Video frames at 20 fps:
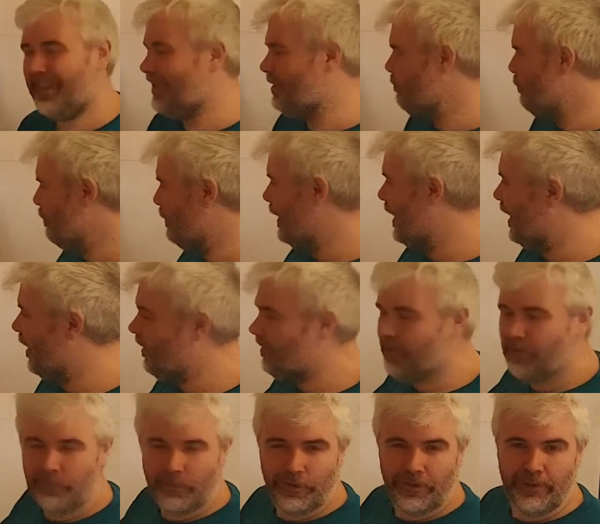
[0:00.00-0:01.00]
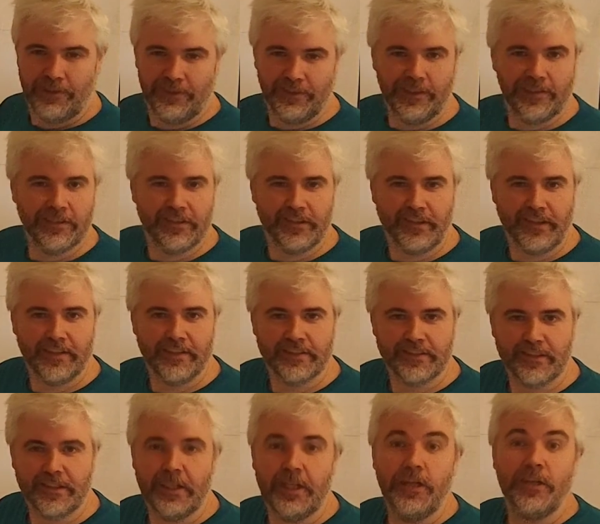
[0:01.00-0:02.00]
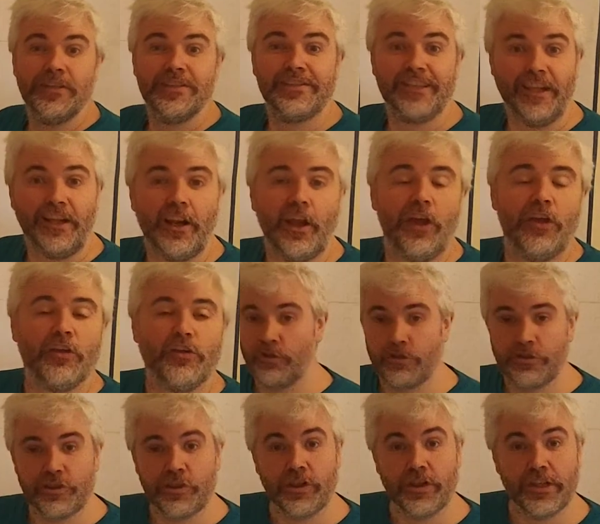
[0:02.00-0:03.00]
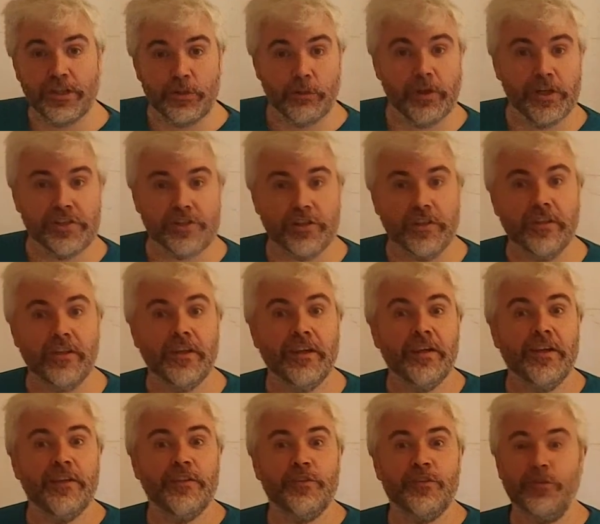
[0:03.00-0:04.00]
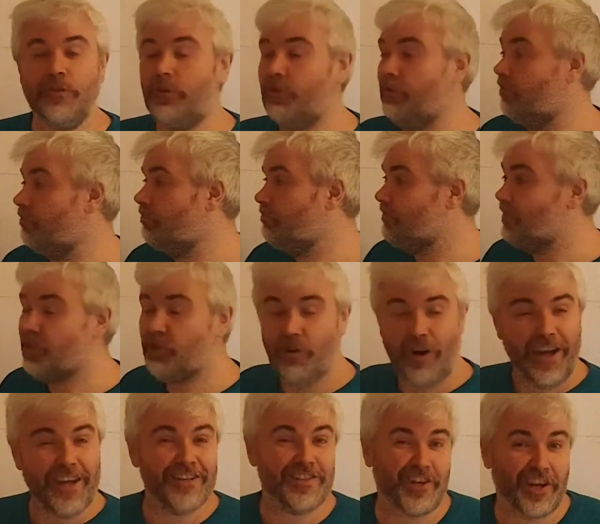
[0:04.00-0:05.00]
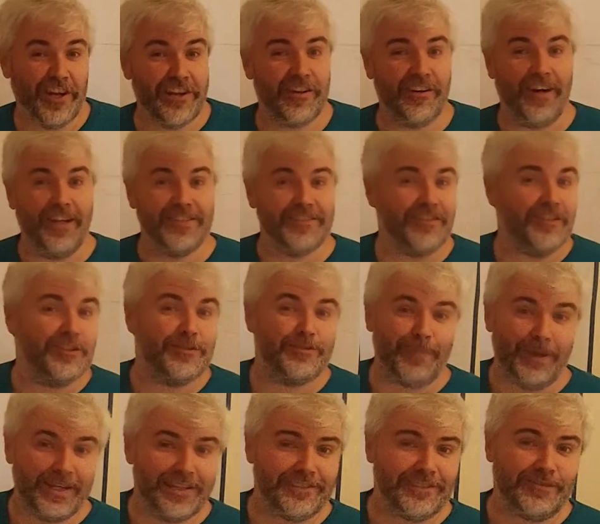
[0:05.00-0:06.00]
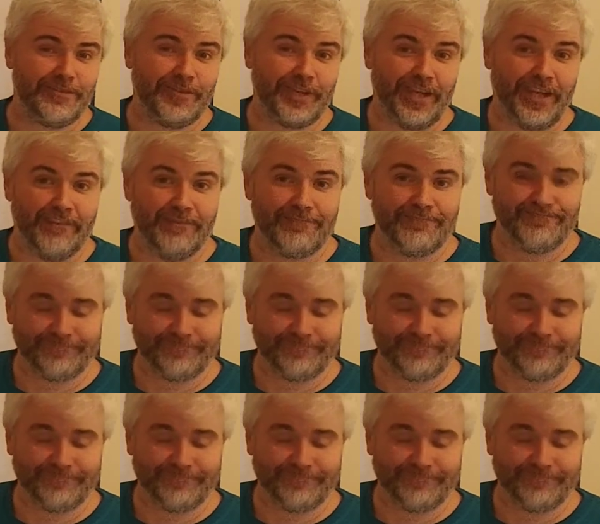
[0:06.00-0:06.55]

This would be harder one to guess. Still, use your intuition to try and check your answer as best you can.